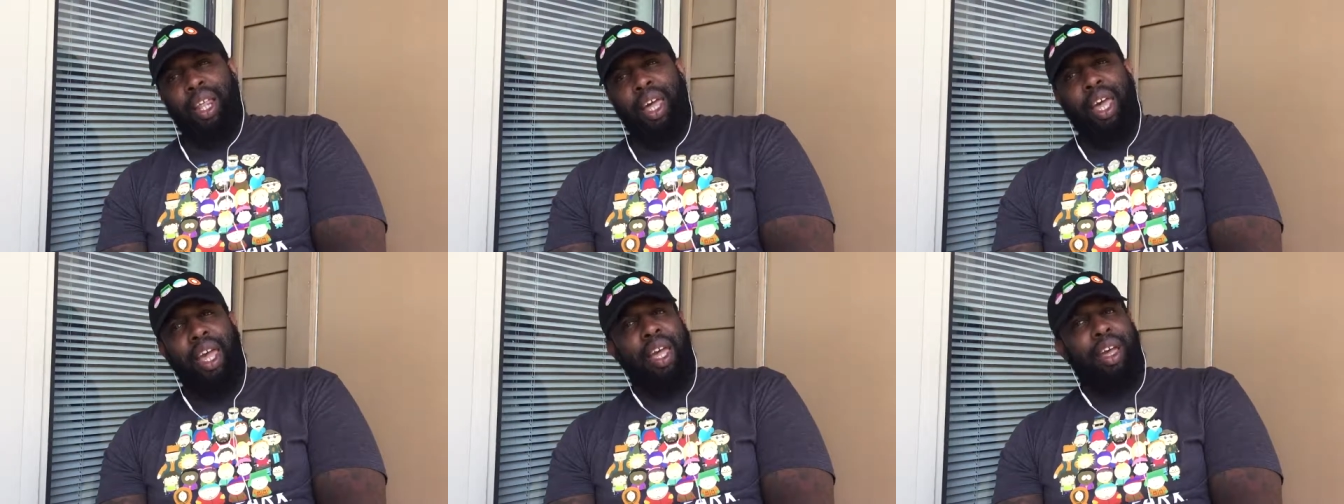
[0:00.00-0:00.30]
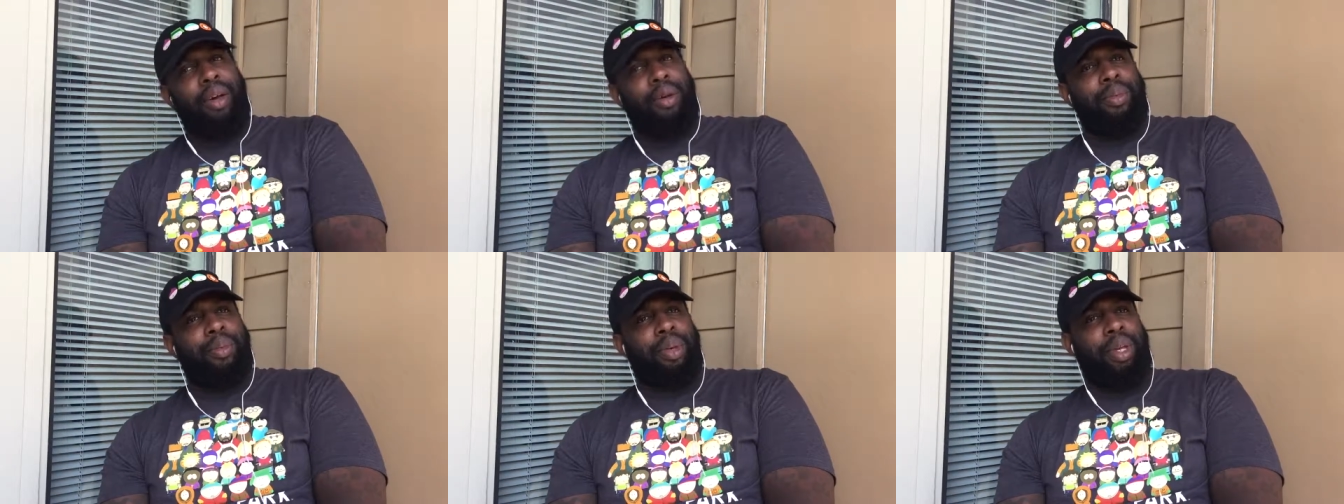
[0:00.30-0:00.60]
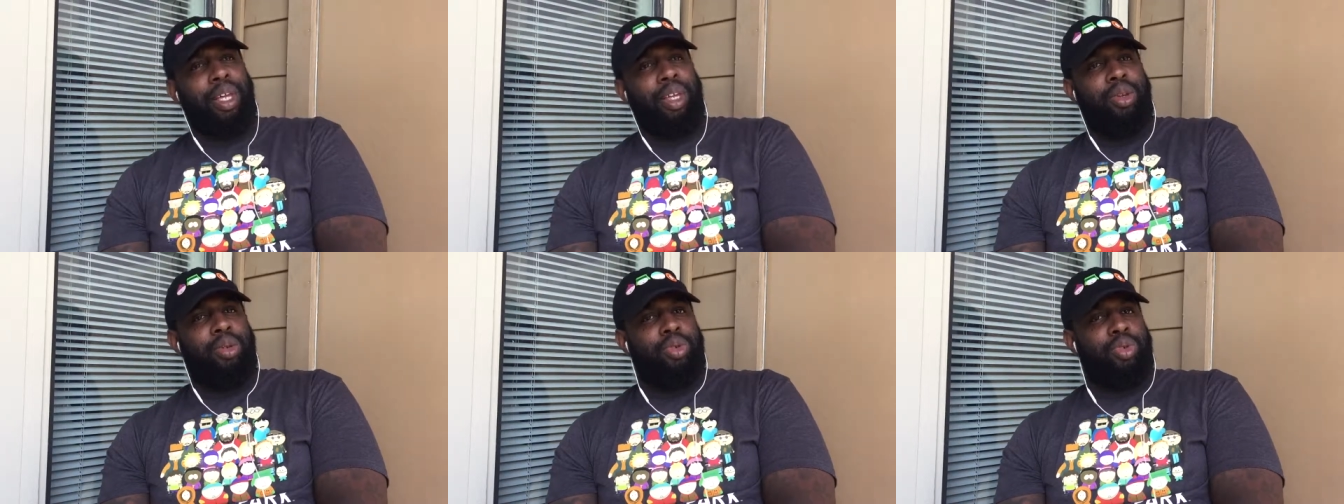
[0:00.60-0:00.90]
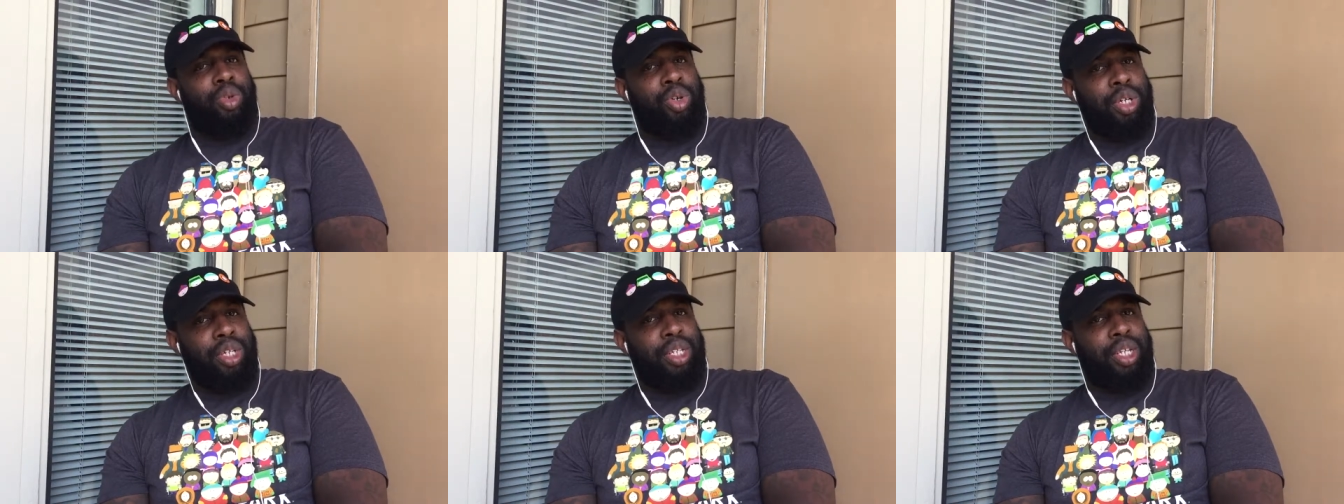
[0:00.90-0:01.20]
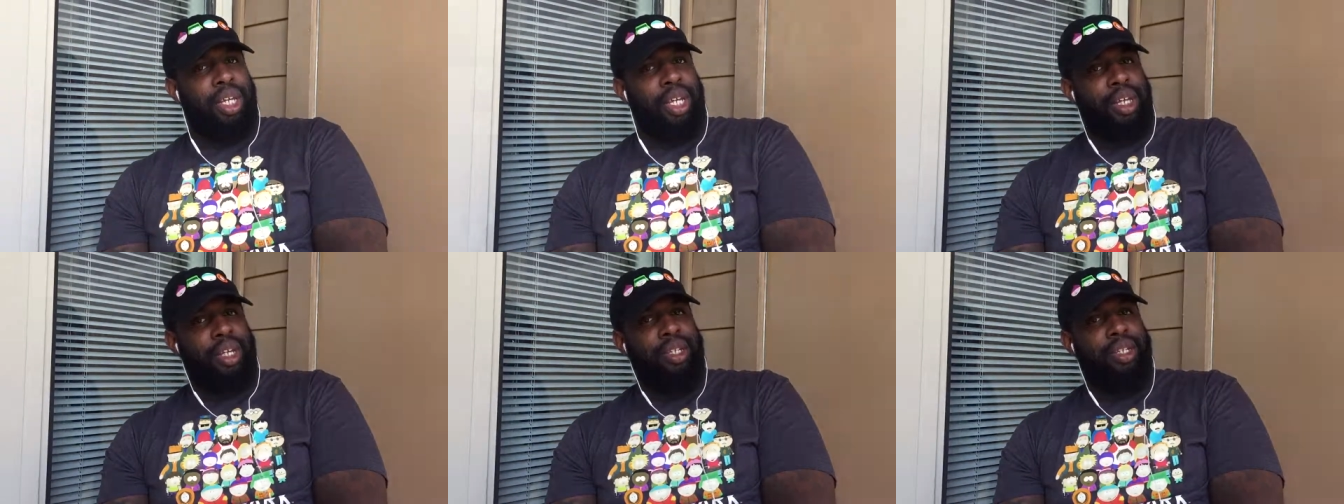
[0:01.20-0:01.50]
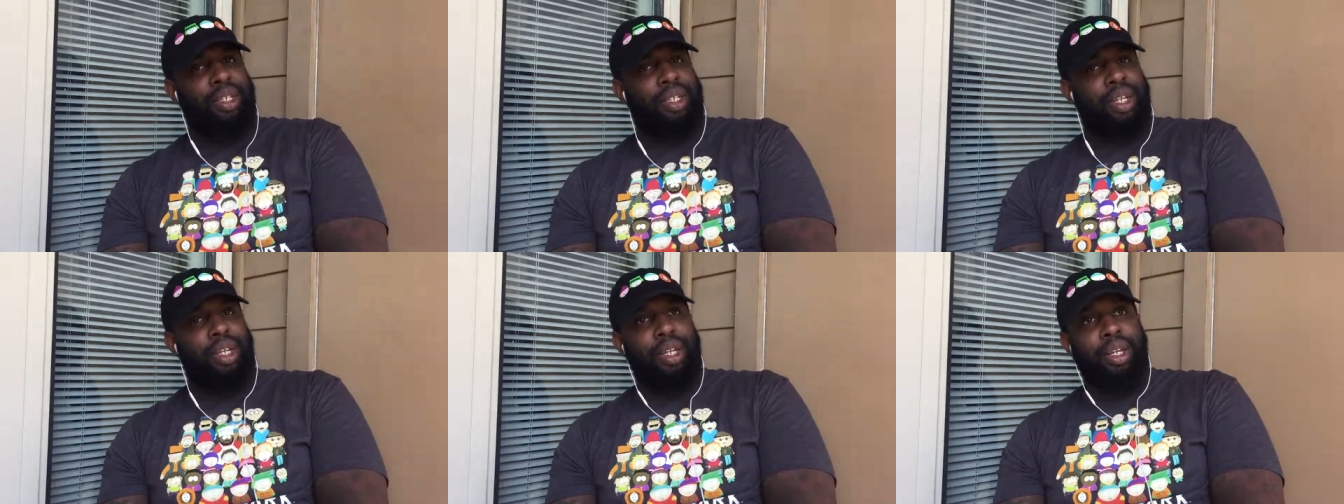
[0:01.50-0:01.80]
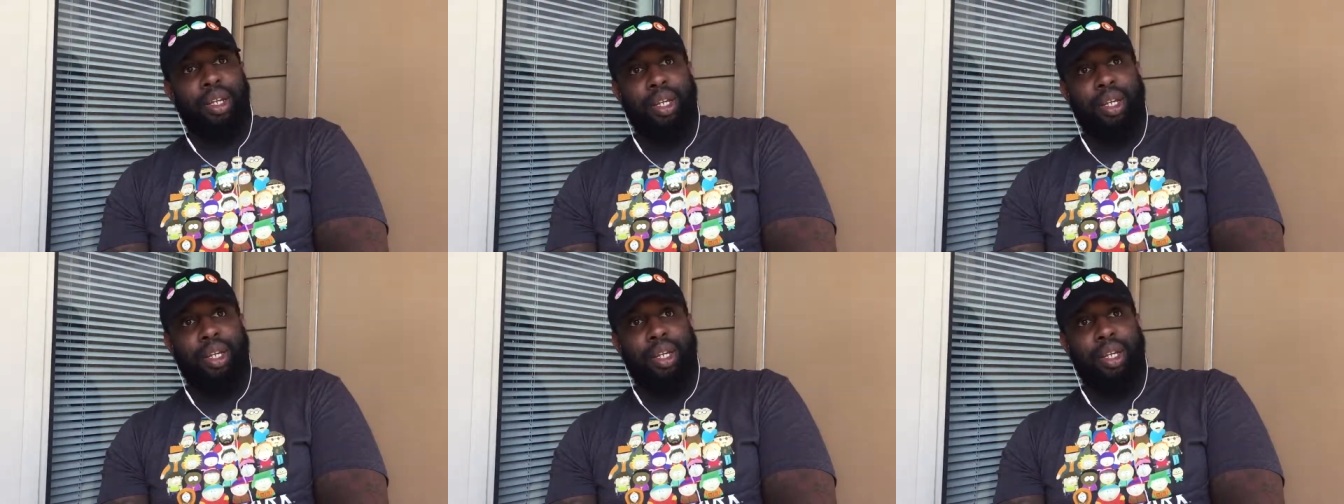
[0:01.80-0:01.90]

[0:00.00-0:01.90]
"Damn, can you trust Henderson?"